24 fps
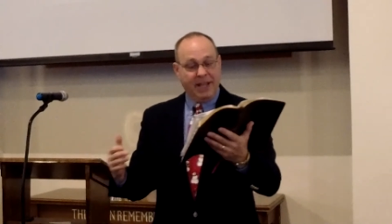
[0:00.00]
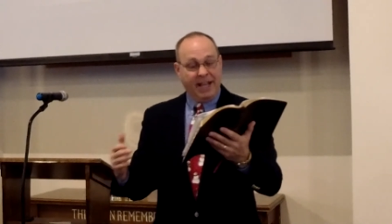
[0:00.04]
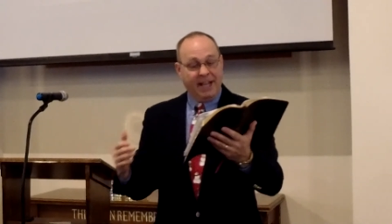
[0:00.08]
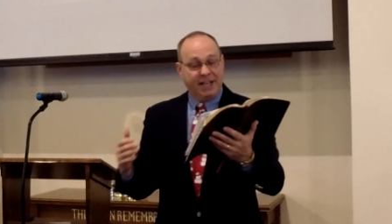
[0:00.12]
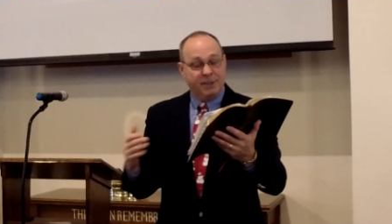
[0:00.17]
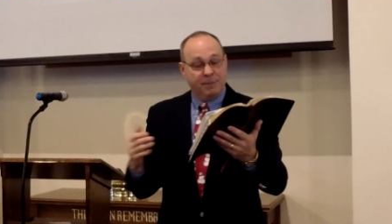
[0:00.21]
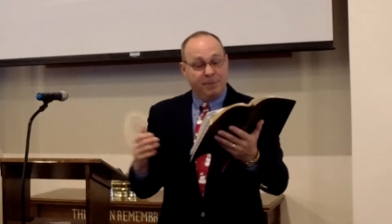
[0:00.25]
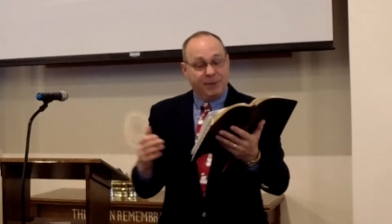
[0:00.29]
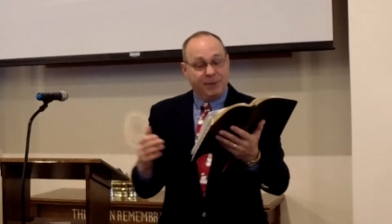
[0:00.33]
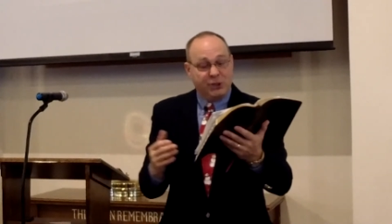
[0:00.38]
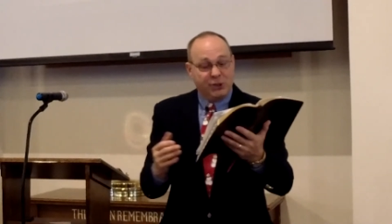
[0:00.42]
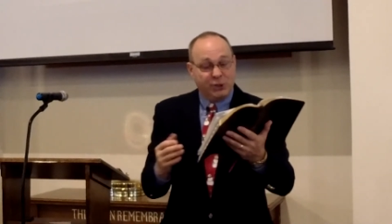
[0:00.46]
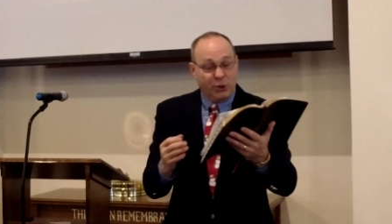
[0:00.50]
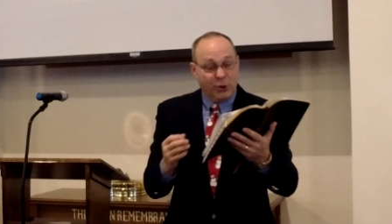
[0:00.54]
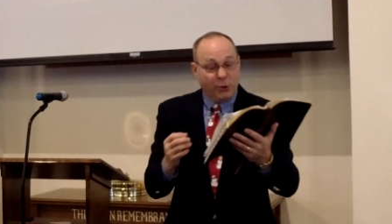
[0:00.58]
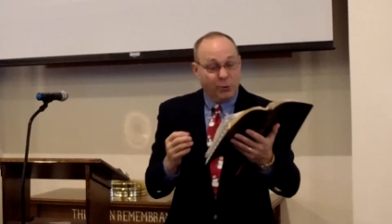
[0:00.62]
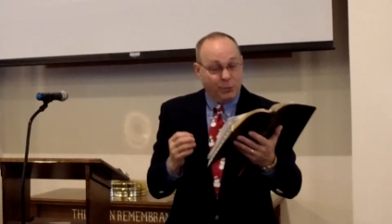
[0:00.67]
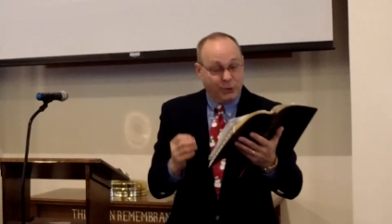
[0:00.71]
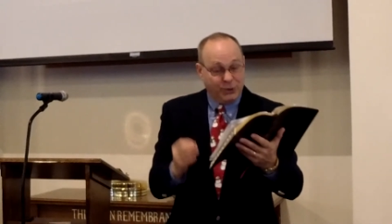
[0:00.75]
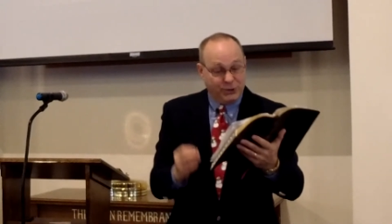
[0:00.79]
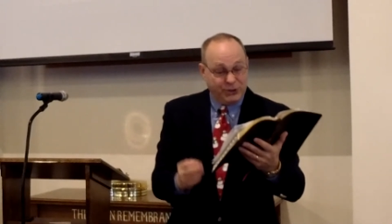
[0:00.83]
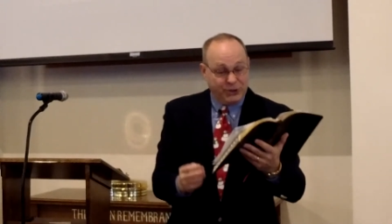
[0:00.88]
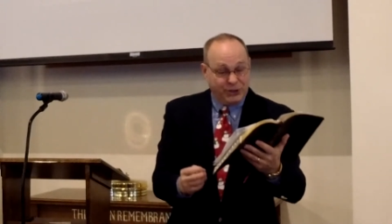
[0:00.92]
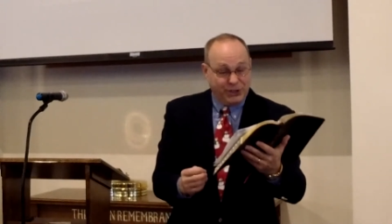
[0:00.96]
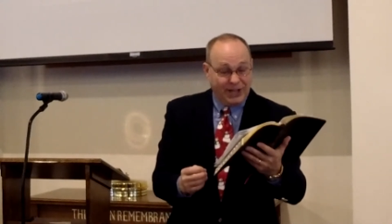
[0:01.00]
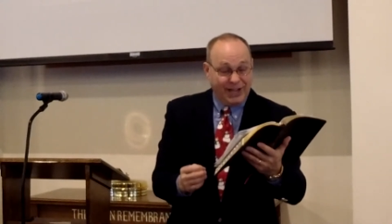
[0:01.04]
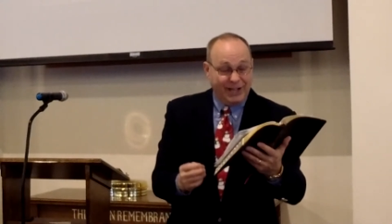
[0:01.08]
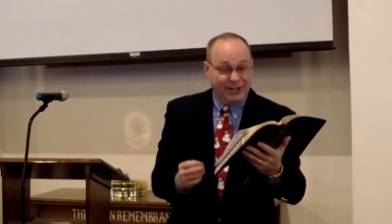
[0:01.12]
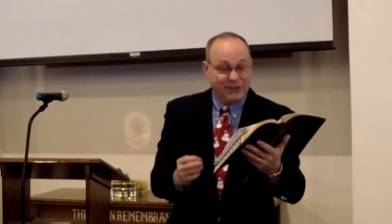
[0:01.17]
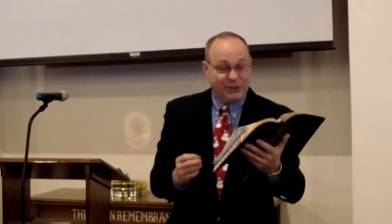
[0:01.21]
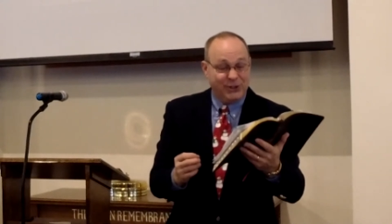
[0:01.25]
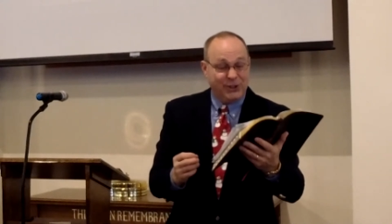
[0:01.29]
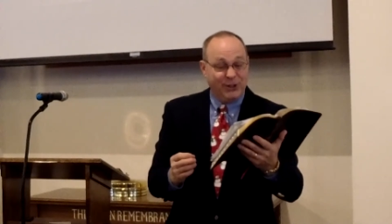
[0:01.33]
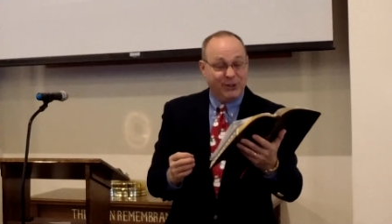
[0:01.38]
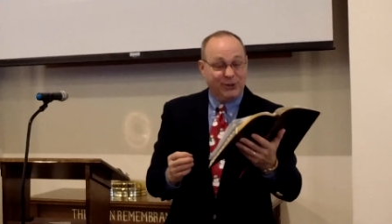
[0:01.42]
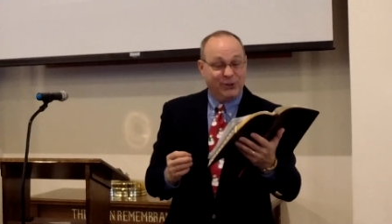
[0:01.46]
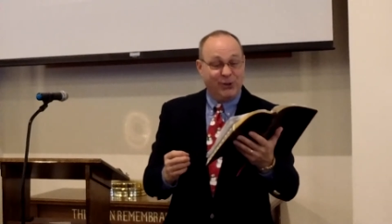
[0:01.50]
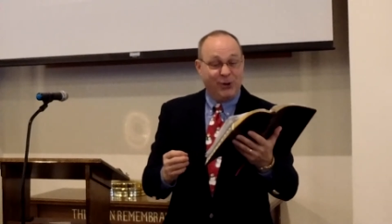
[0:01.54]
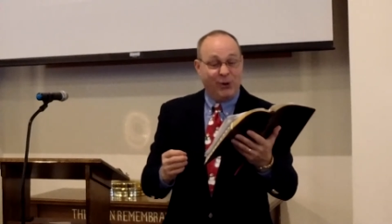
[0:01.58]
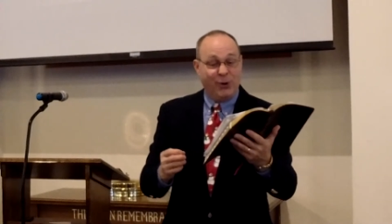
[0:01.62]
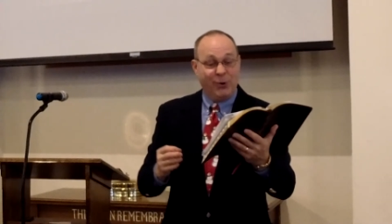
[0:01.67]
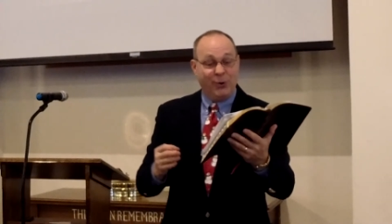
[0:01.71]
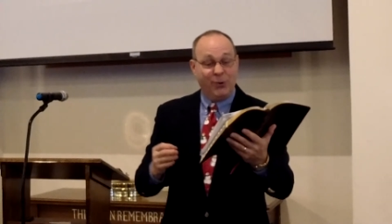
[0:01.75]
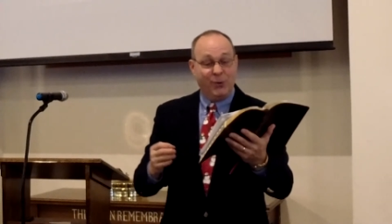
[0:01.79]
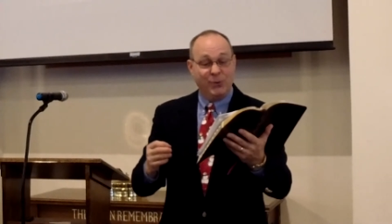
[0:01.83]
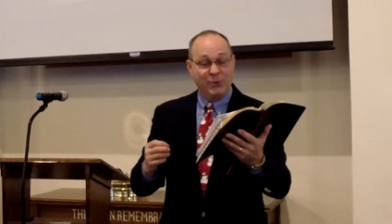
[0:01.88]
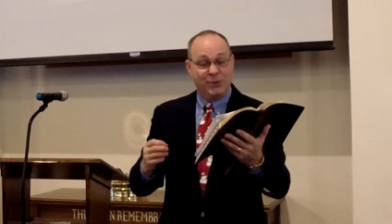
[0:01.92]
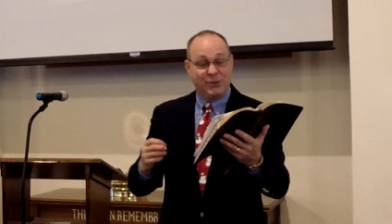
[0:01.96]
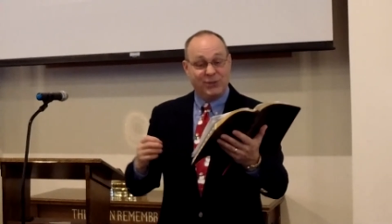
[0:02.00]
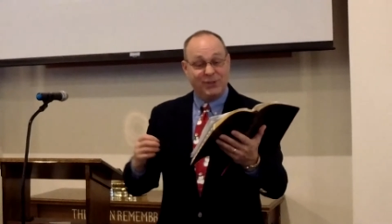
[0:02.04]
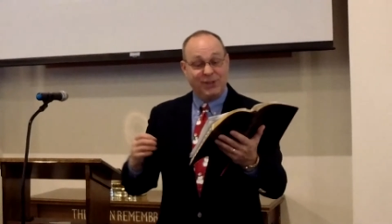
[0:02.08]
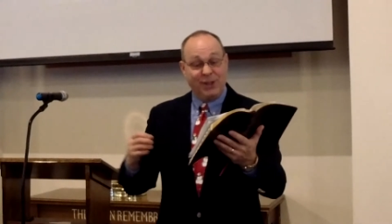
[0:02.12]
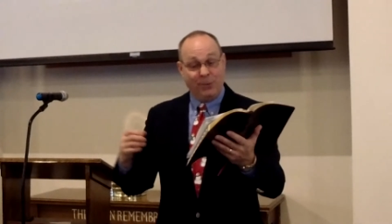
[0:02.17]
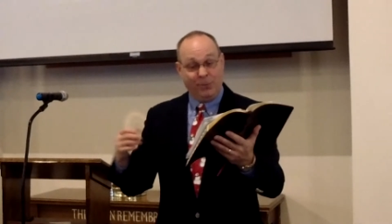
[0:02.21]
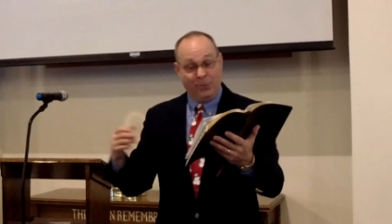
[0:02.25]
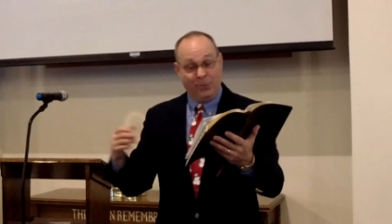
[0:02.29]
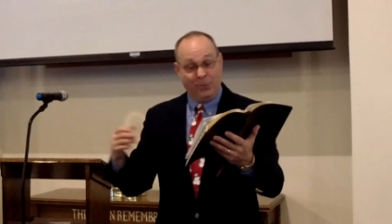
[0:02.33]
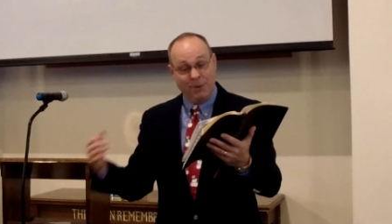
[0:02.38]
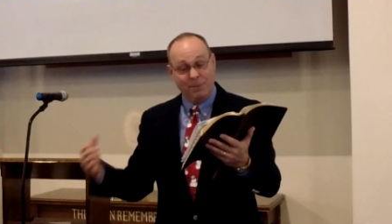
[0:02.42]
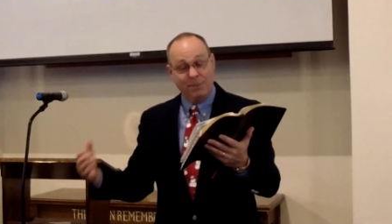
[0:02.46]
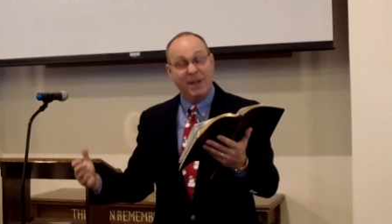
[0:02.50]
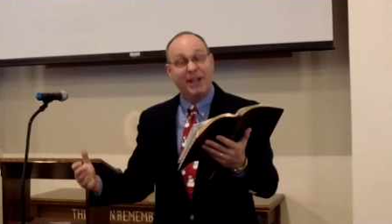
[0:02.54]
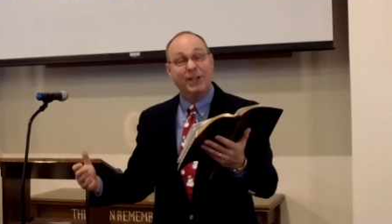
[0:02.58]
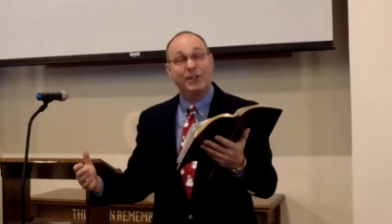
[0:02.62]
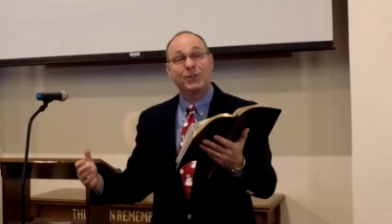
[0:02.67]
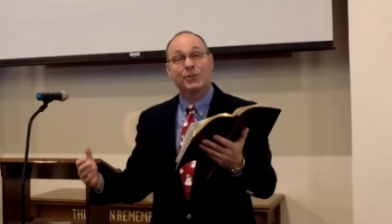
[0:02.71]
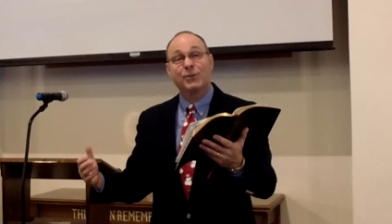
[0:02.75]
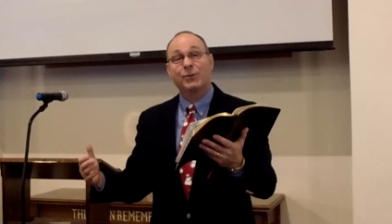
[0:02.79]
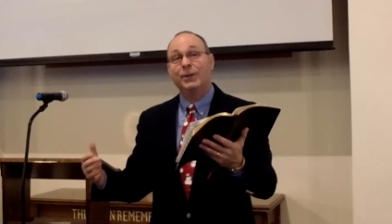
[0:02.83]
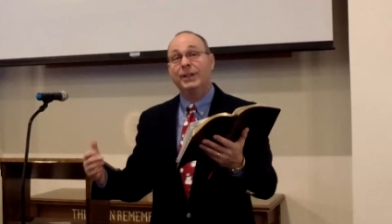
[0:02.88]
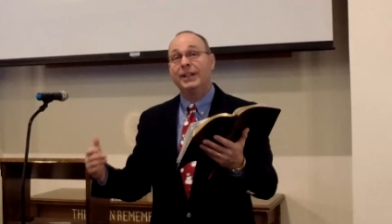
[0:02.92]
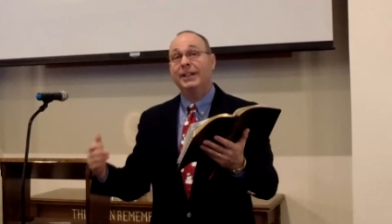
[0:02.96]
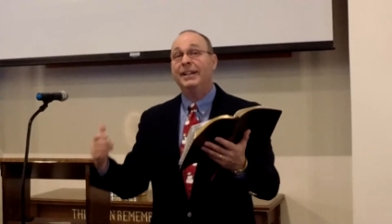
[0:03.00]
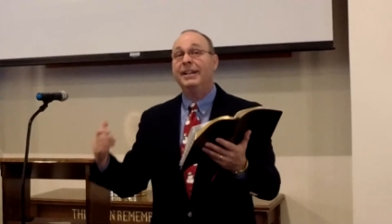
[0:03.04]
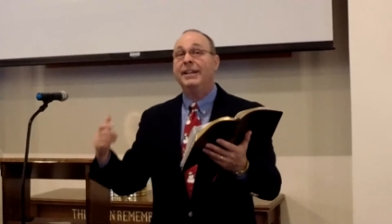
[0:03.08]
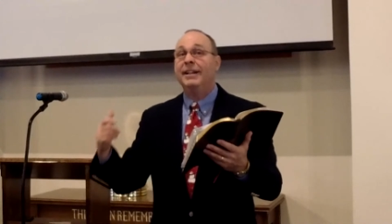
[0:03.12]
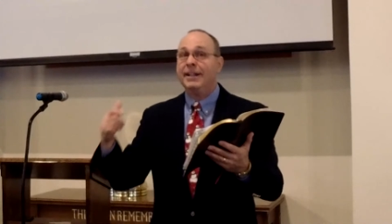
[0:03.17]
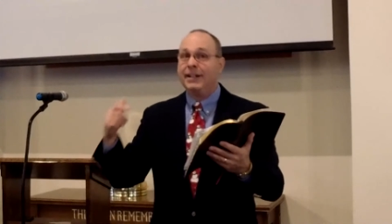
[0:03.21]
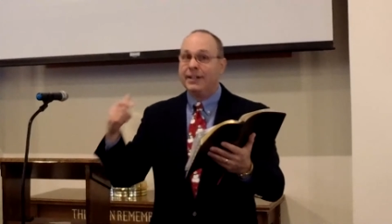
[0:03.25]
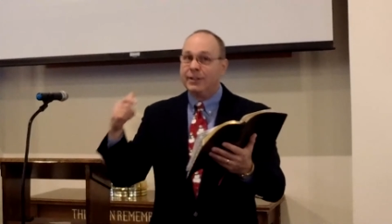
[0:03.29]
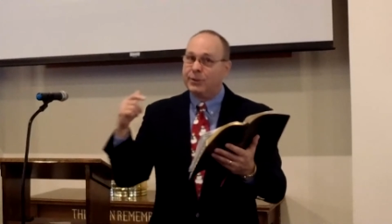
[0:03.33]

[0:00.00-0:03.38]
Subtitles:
and to be sure we're teaching those that we're mentoring